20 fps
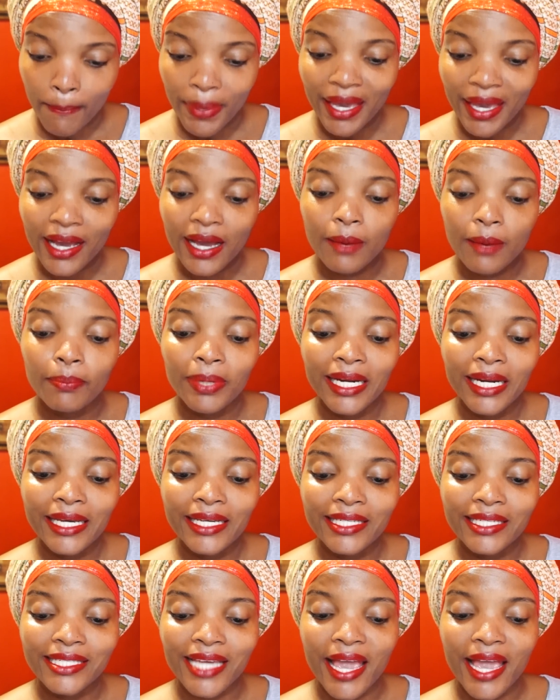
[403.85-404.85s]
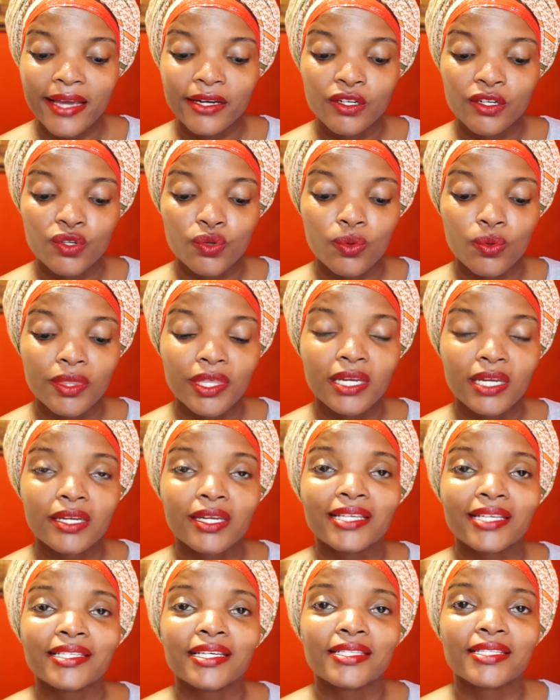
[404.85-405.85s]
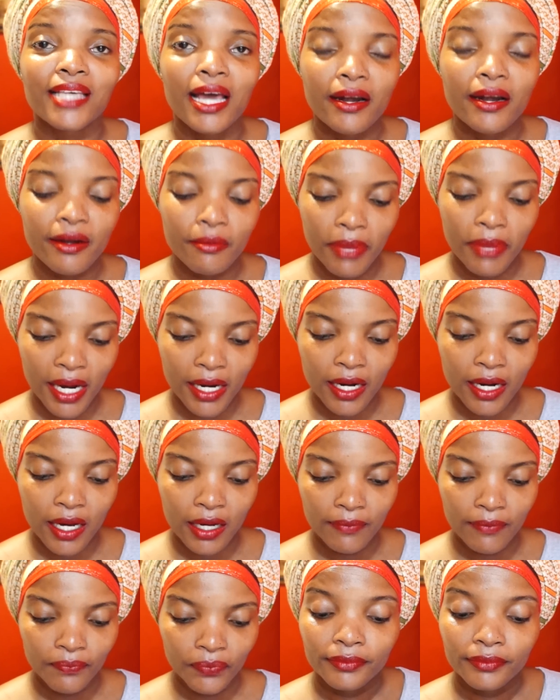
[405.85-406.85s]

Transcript: pick a plate and do the necessary banner